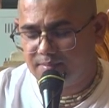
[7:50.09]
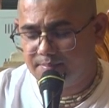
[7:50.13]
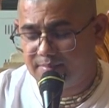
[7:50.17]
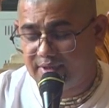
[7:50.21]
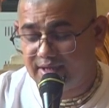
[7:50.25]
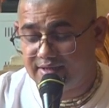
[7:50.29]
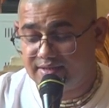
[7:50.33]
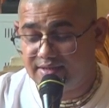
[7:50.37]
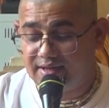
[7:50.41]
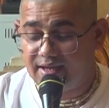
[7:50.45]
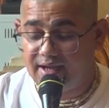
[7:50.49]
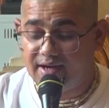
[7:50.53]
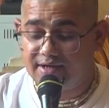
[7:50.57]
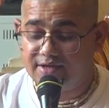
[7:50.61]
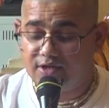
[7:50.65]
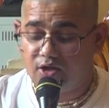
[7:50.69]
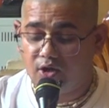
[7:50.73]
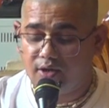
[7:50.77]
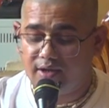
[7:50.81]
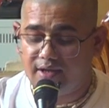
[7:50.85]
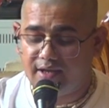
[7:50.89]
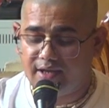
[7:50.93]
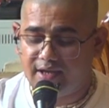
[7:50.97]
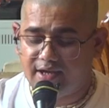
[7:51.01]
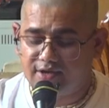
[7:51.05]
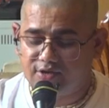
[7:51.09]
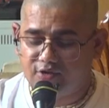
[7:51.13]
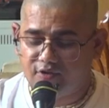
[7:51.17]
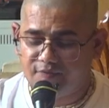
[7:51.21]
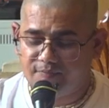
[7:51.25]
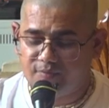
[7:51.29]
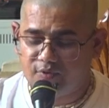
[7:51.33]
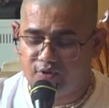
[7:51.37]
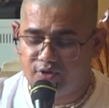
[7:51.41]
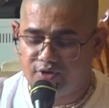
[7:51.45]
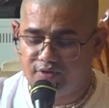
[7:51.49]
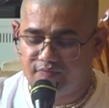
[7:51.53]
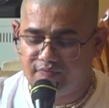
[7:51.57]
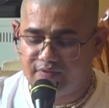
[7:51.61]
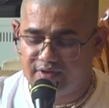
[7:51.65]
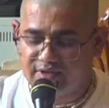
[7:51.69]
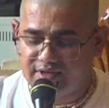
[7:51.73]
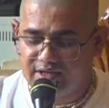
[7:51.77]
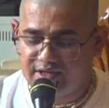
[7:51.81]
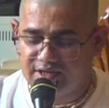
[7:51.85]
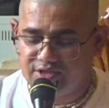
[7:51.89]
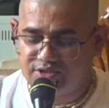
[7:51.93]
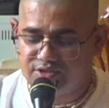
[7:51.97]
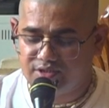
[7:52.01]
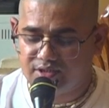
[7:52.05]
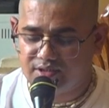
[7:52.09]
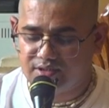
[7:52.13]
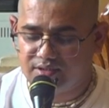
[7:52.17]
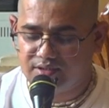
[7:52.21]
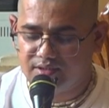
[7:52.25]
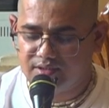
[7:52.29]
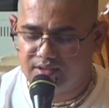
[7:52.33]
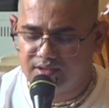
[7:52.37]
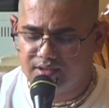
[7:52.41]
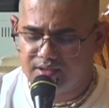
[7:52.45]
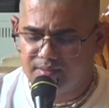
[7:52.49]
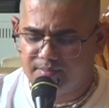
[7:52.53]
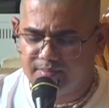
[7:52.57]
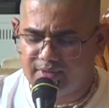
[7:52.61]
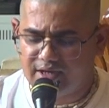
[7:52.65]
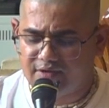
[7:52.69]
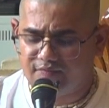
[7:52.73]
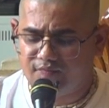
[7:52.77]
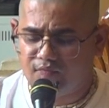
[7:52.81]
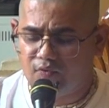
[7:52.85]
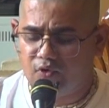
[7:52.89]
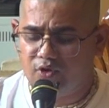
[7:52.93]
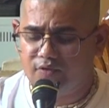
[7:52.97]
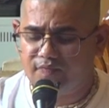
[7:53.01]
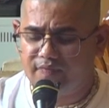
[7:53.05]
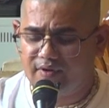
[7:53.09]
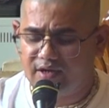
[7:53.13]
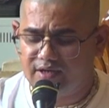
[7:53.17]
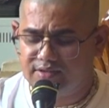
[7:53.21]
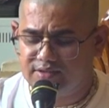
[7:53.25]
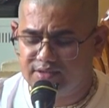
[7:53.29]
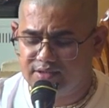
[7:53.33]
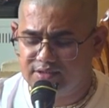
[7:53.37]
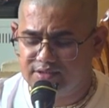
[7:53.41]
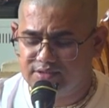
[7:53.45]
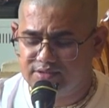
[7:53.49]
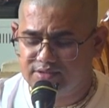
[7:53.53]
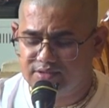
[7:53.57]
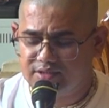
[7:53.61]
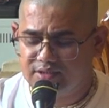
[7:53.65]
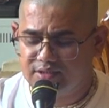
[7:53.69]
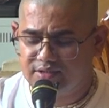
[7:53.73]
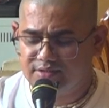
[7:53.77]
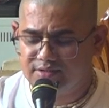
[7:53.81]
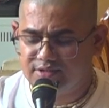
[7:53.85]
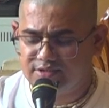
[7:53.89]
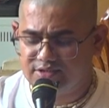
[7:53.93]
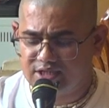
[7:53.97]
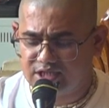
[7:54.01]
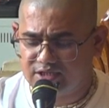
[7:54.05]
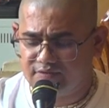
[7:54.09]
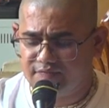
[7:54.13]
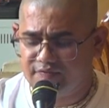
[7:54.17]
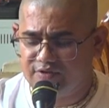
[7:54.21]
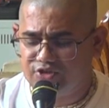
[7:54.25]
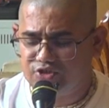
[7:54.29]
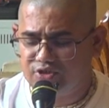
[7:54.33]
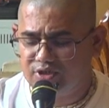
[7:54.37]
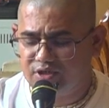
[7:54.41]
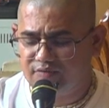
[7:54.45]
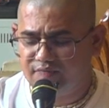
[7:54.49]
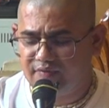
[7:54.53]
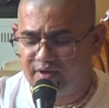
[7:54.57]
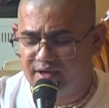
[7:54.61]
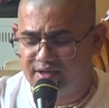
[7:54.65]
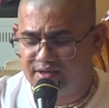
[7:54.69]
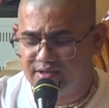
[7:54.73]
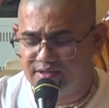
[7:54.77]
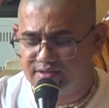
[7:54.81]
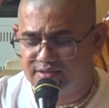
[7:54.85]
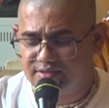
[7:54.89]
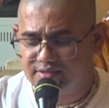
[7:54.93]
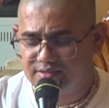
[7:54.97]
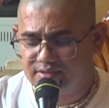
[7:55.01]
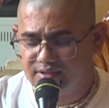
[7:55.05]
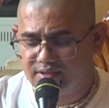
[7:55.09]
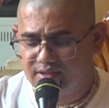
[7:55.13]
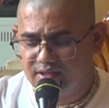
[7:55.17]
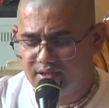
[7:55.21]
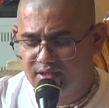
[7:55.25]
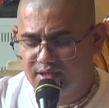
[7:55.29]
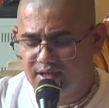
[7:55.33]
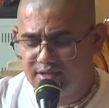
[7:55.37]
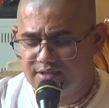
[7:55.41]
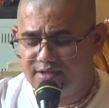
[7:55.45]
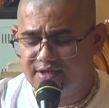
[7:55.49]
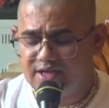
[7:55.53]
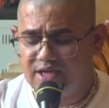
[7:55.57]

By that act of purification, my forefathers, the sacrificial fires, and the